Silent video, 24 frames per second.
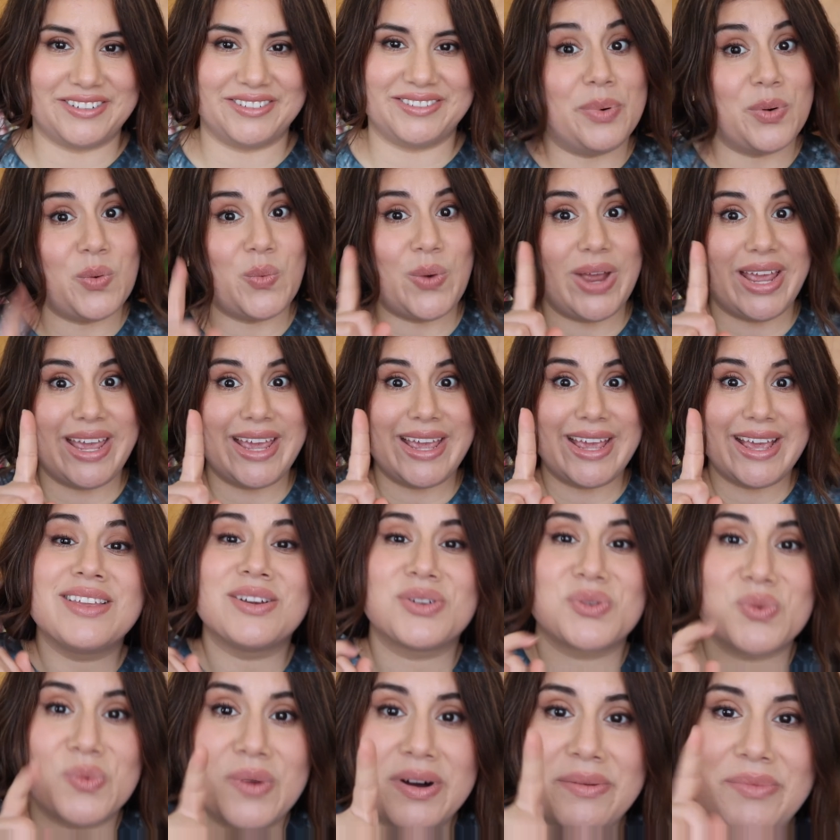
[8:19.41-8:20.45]
But wait,
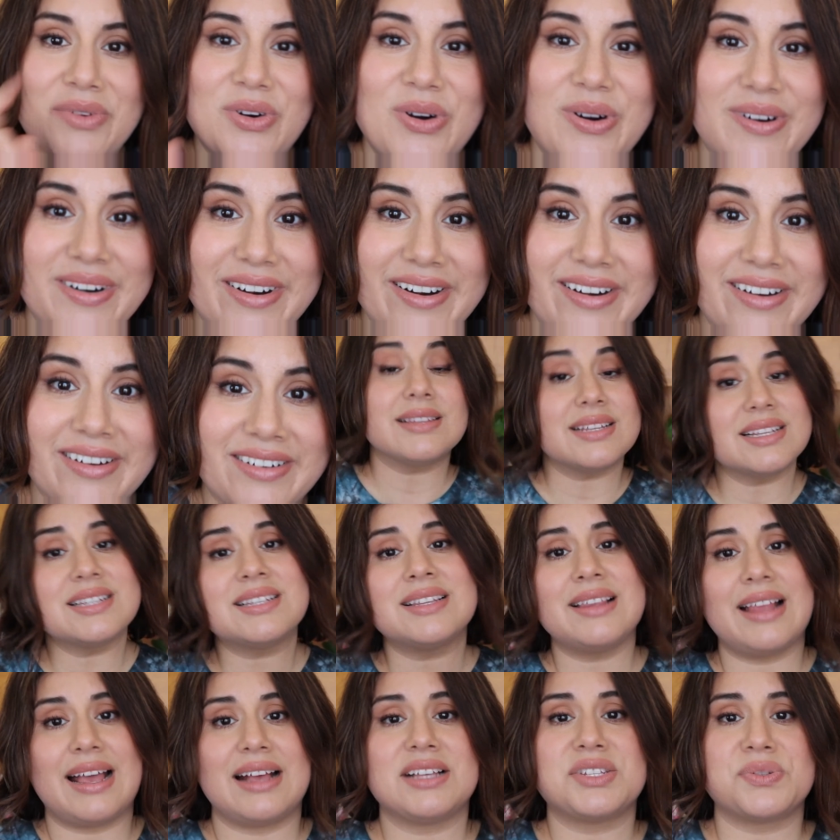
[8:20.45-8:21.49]
there's one more. This
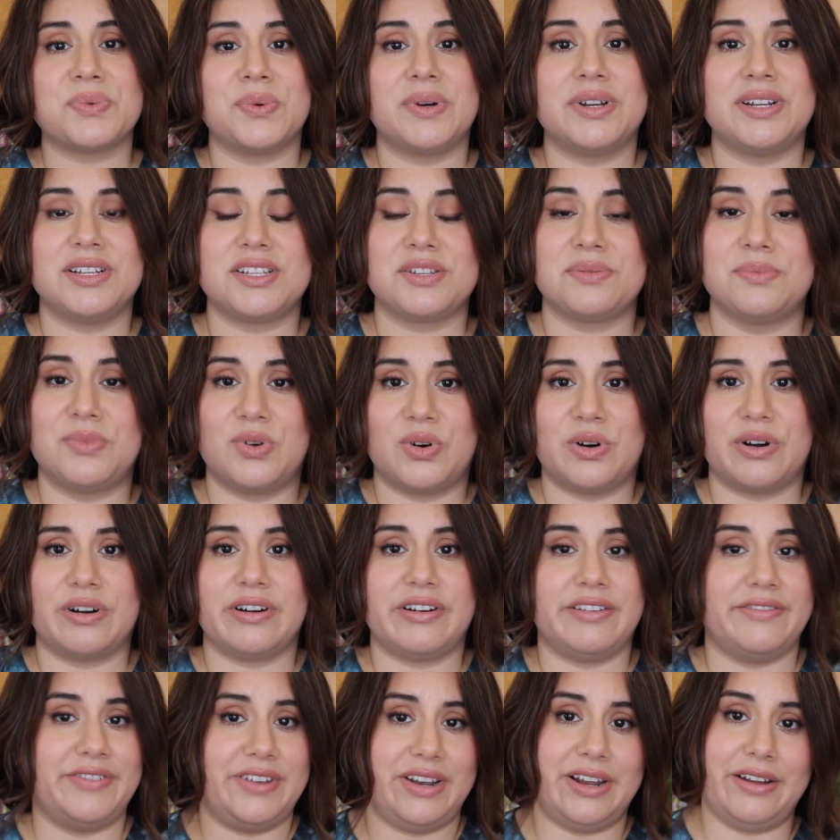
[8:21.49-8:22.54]
last one is more
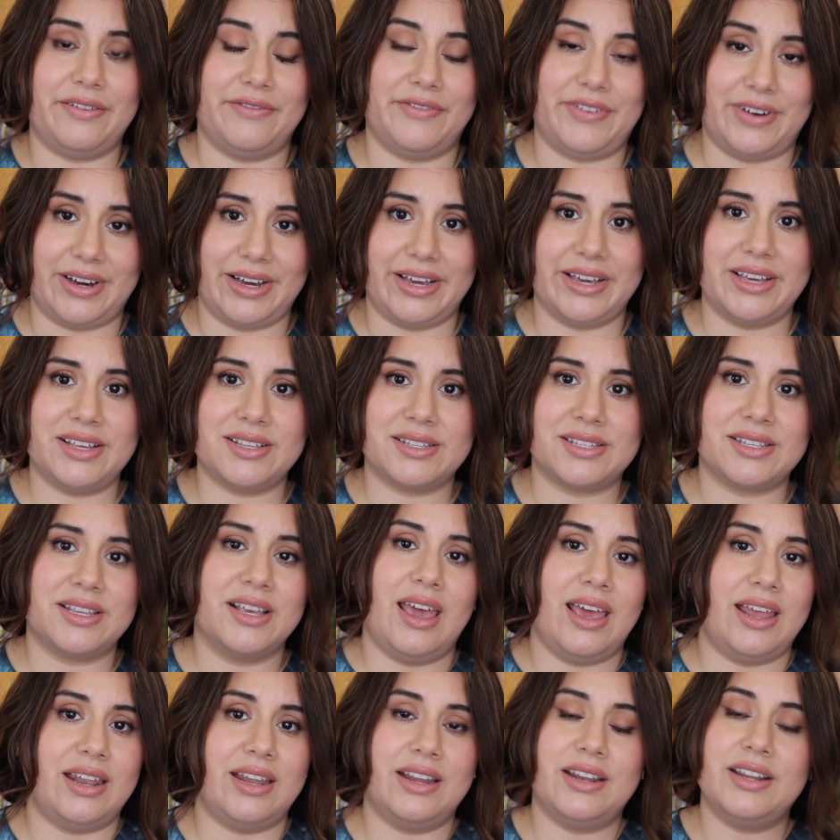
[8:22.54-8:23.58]
of an advice,
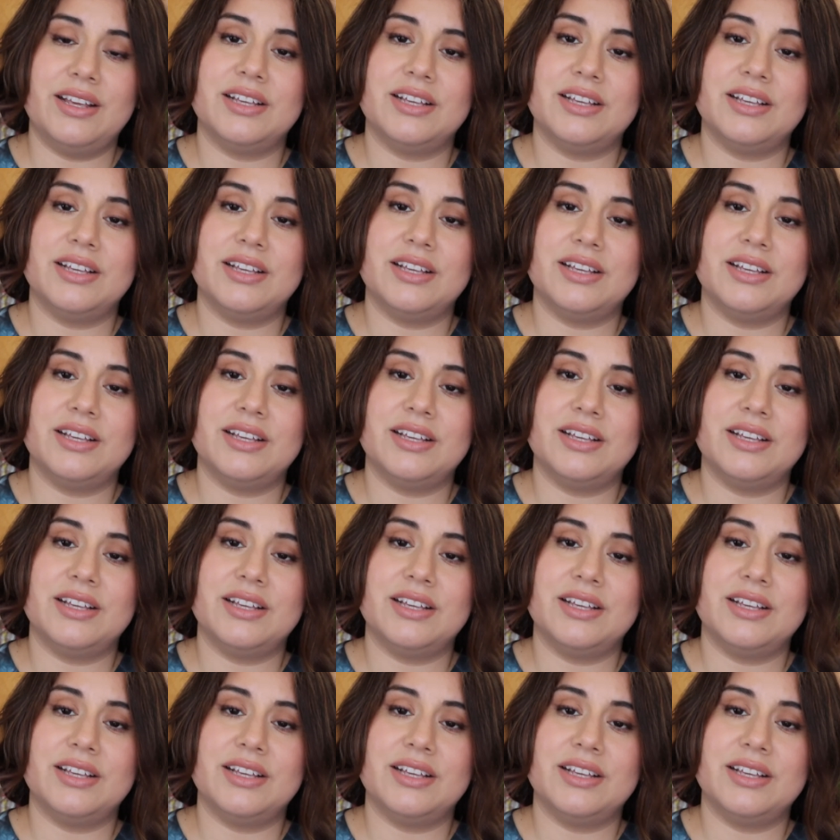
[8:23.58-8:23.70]
and it